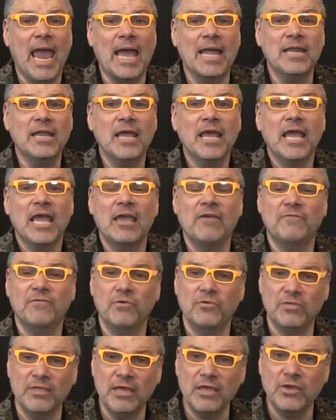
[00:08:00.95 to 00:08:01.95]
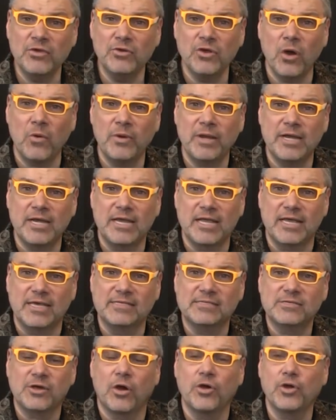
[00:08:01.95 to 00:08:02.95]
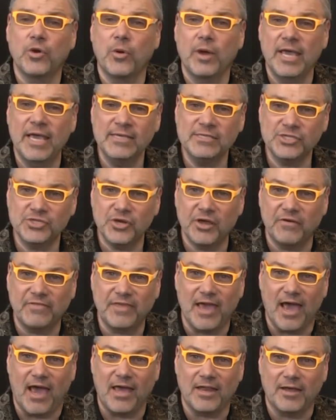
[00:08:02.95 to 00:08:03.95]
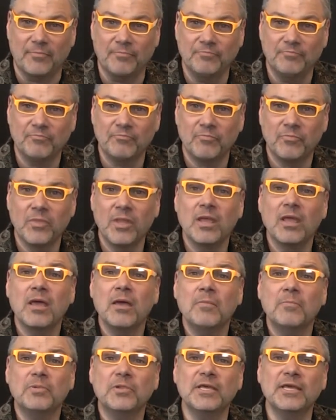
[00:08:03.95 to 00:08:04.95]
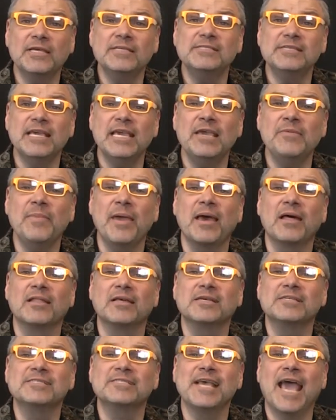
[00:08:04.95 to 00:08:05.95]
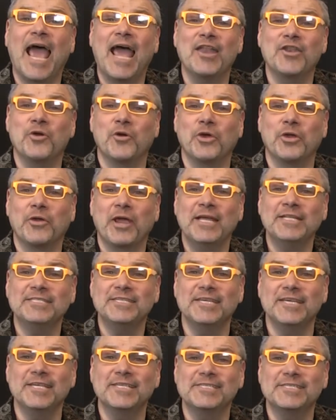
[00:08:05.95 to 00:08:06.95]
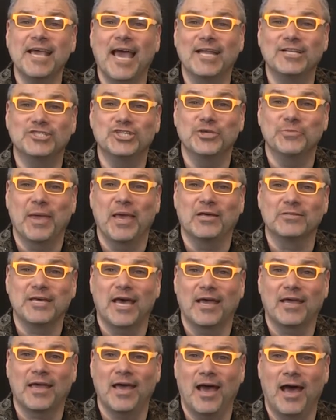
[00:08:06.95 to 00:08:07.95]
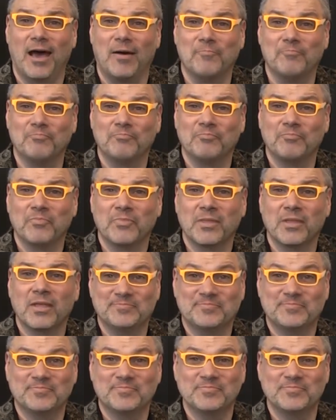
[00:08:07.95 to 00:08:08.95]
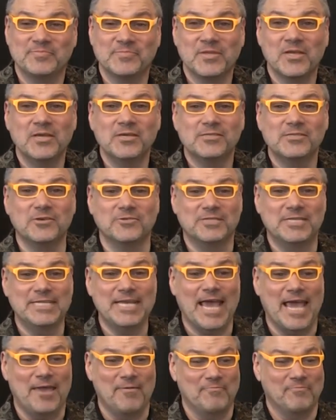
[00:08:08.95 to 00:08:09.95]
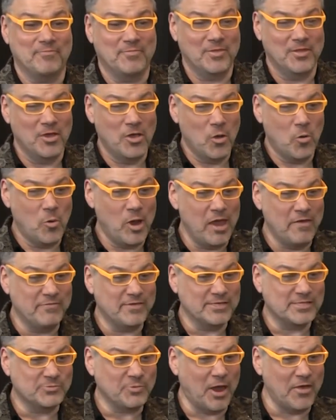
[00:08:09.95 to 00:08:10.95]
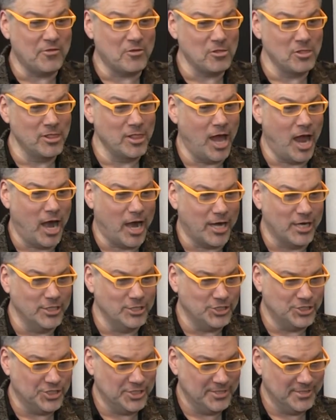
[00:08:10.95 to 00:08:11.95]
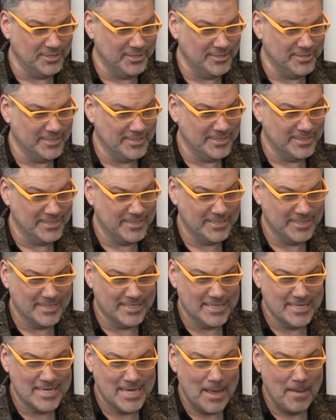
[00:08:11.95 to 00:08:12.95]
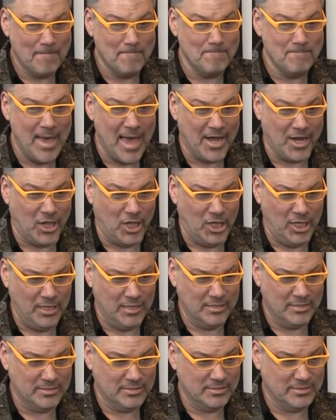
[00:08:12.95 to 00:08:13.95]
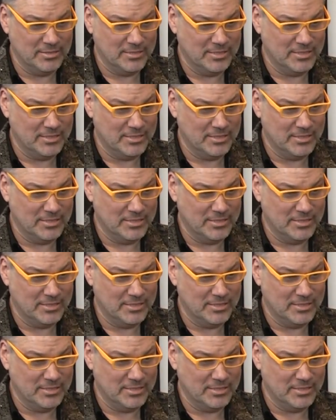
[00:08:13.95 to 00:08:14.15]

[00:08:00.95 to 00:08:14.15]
and if you think you know what it is or know a history of the item, please email us at knowyourantiques@gmail.com. So today we have this rather large metal